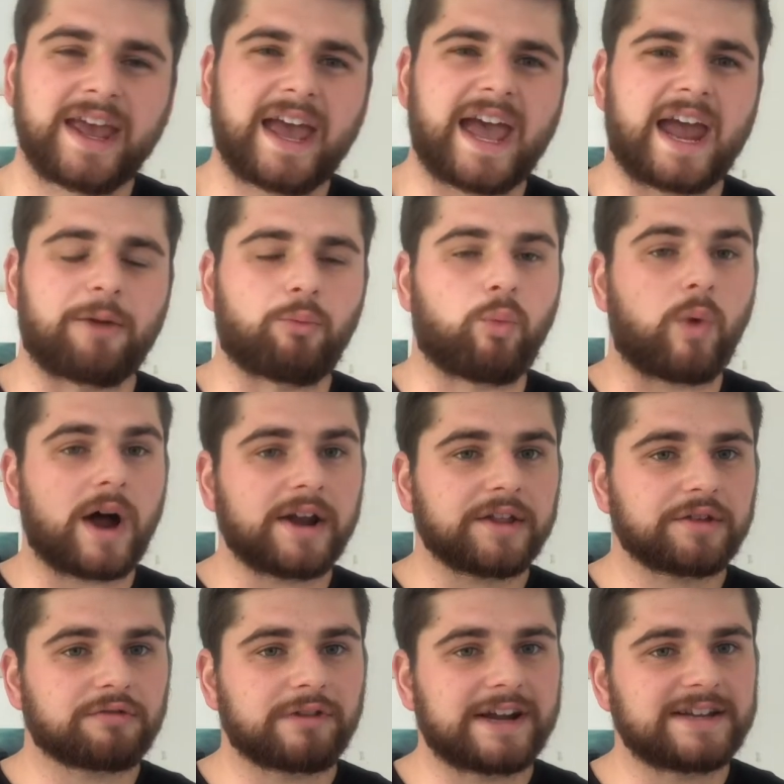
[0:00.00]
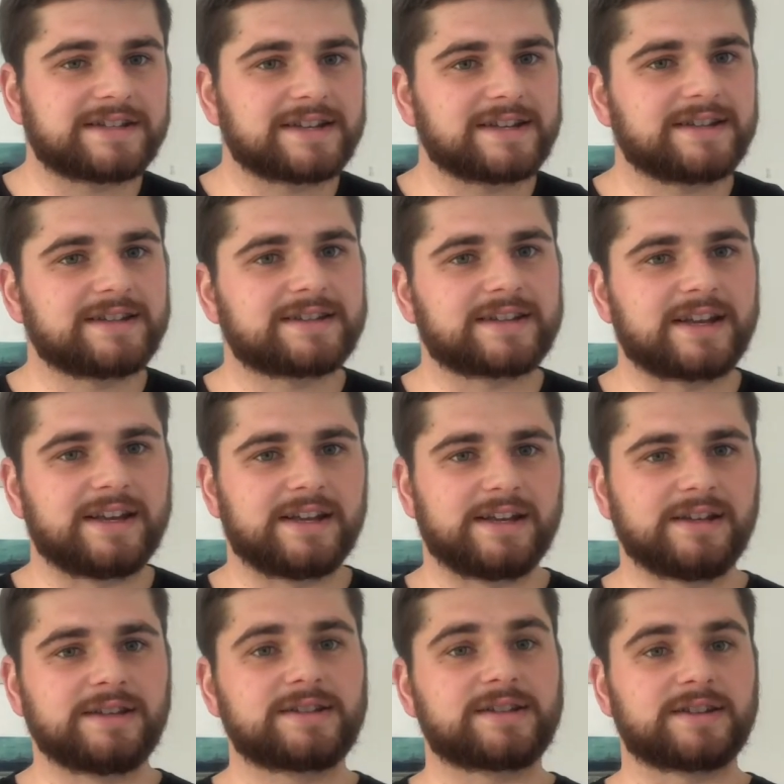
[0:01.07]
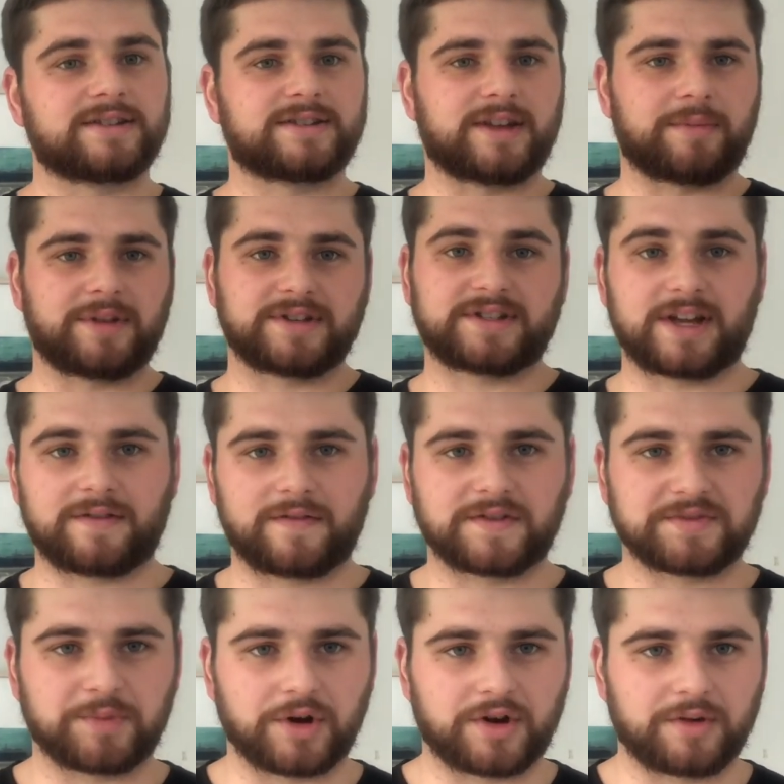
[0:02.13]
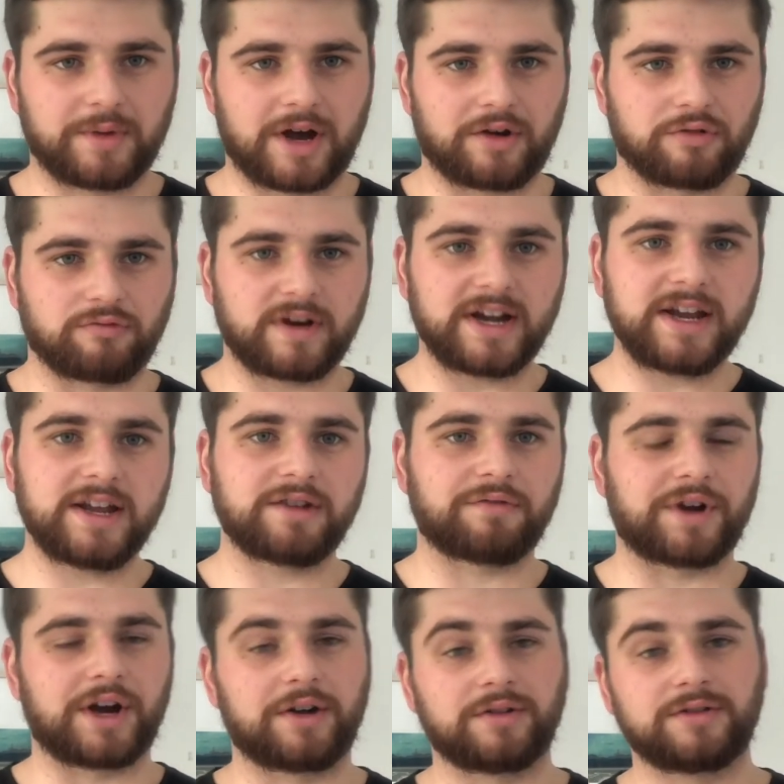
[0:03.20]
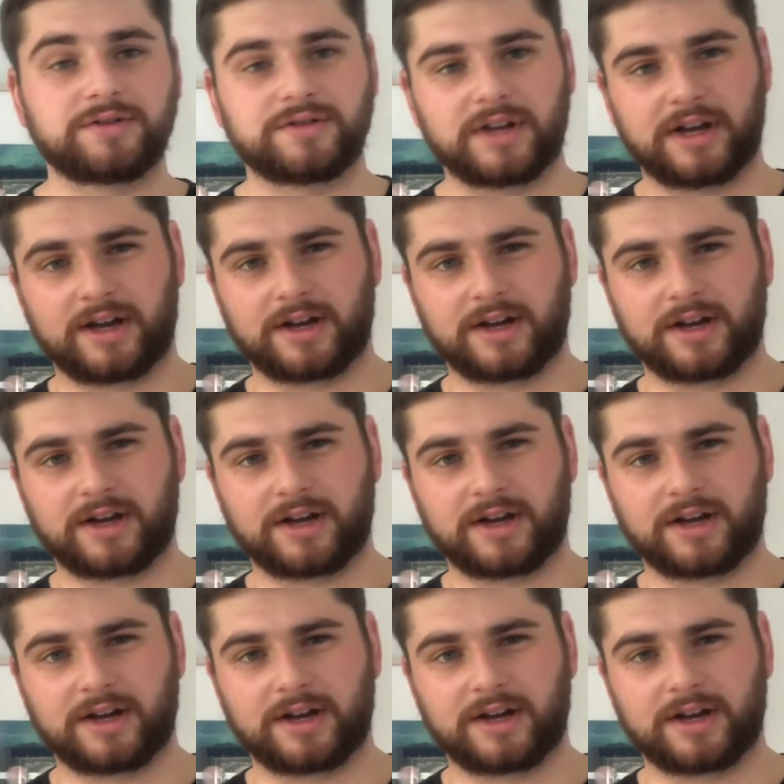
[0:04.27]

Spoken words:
And one of the reasons is some of the stuff I've spoken about already around